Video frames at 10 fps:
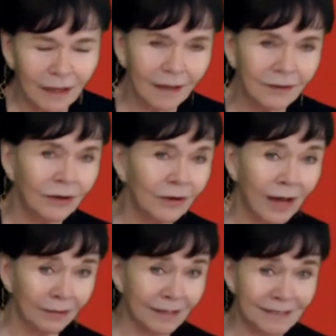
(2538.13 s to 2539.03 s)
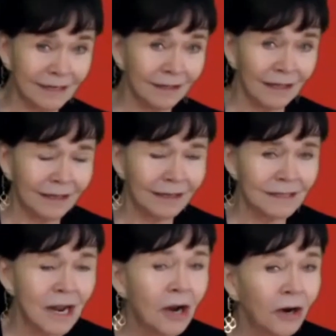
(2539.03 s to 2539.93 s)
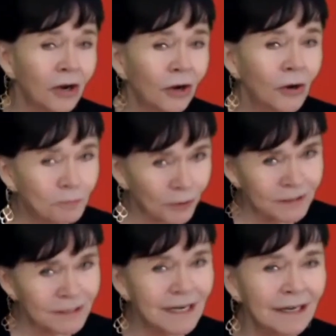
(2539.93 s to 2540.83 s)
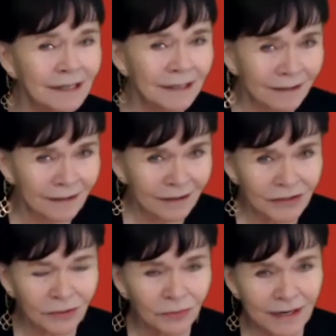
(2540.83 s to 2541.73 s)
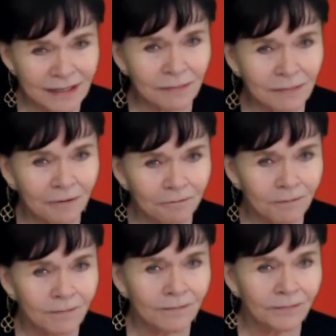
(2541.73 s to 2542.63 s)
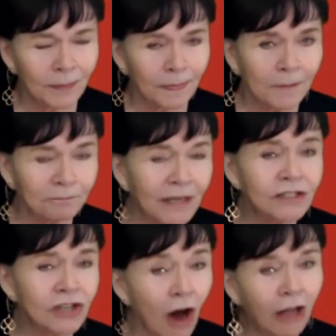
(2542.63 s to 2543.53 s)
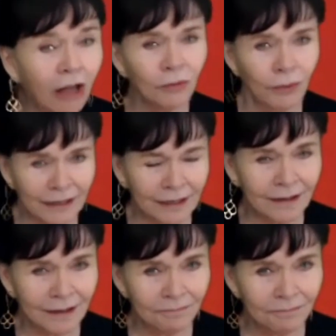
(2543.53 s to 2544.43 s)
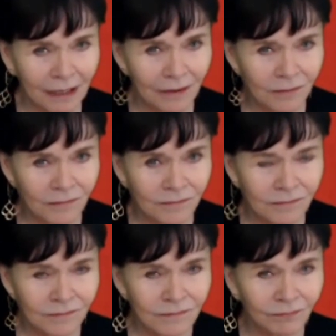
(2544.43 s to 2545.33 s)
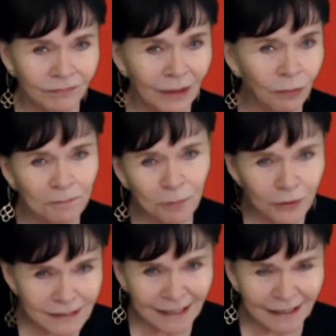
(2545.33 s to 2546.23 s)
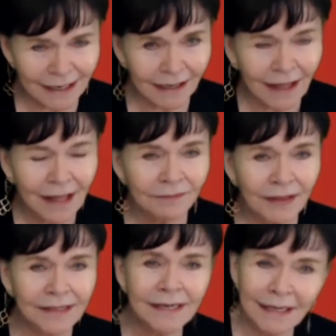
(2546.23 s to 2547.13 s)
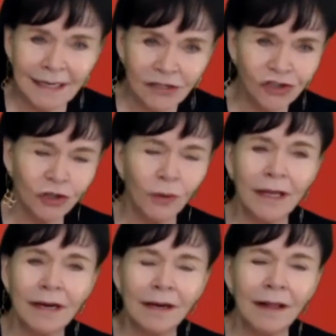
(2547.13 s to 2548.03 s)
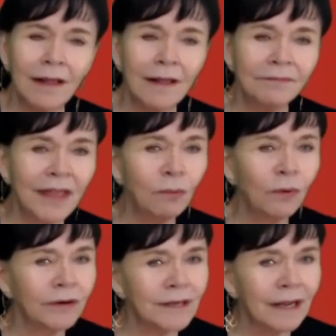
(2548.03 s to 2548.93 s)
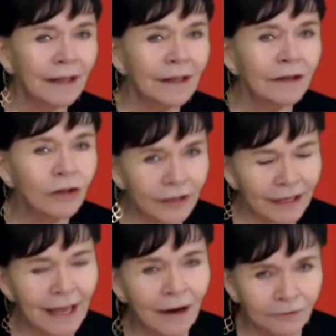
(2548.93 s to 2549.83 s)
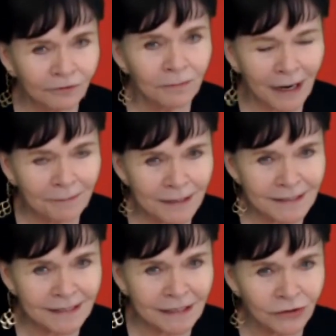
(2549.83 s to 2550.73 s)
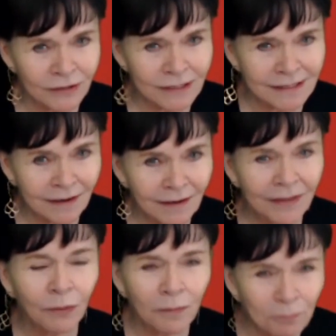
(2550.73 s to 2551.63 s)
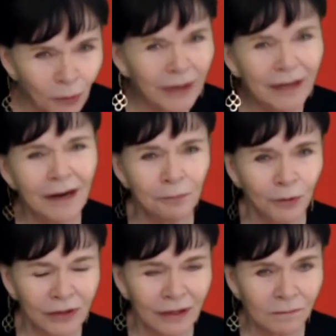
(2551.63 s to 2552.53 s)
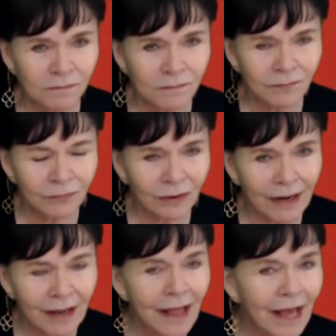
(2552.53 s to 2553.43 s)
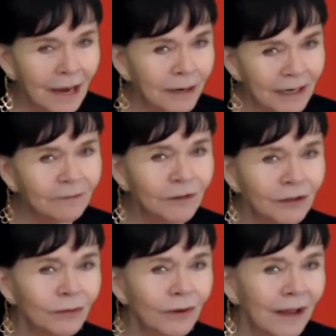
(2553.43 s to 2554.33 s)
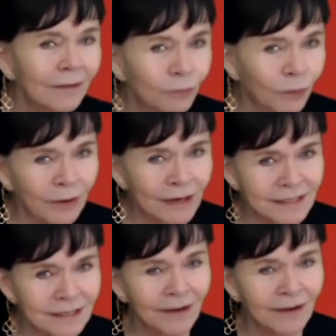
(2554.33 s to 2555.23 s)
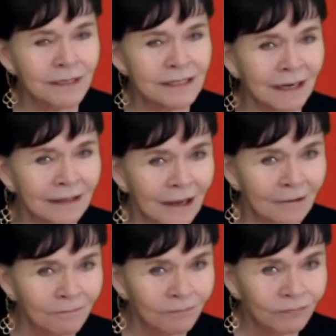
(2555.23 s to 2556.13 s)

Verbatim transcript: I don't know, I'm going to say it like it is, who pretended to raise me. They tolerated me. They were pretending. They didn't enjoy it. They weren't looking out for my best interest. They were putting up with it. All right. How many of you were raised in families like that?